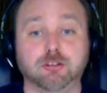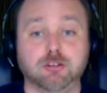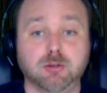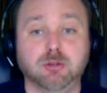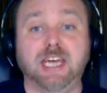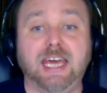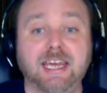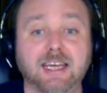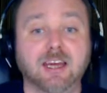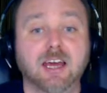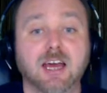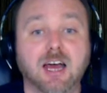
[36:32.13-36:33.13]
UK,
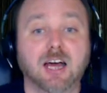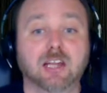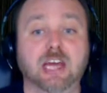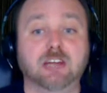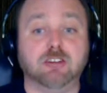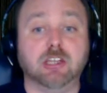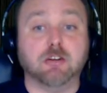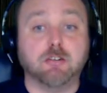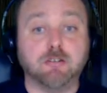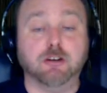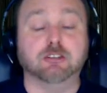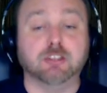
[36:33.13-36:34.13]
allegedly it
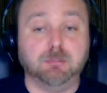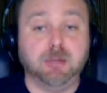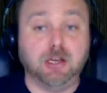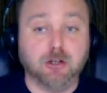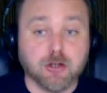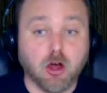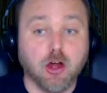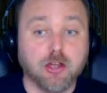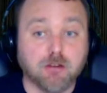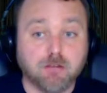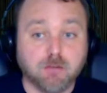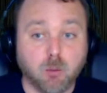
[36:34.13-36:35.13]
first appeared on
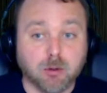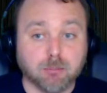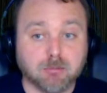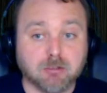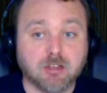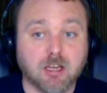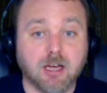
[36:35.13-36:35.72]
the forums.